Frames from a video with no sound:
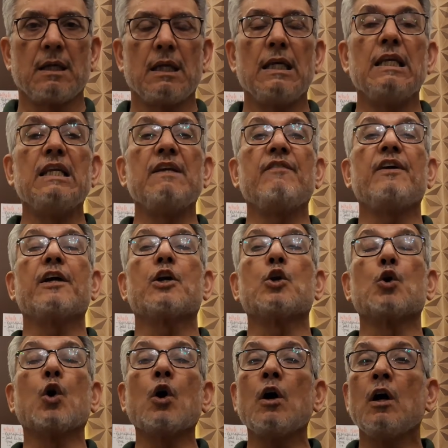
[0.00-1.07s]
Leaving
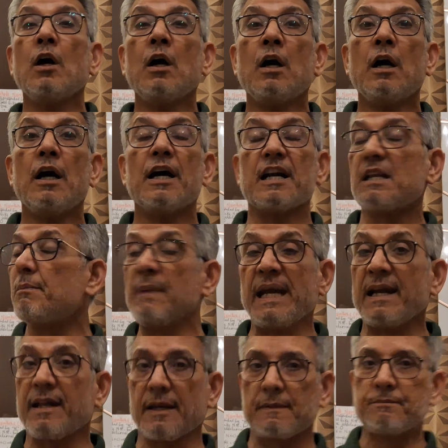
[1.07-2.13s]
no
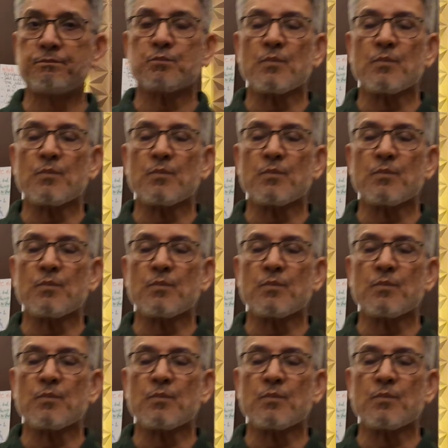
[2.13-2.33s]
remainder.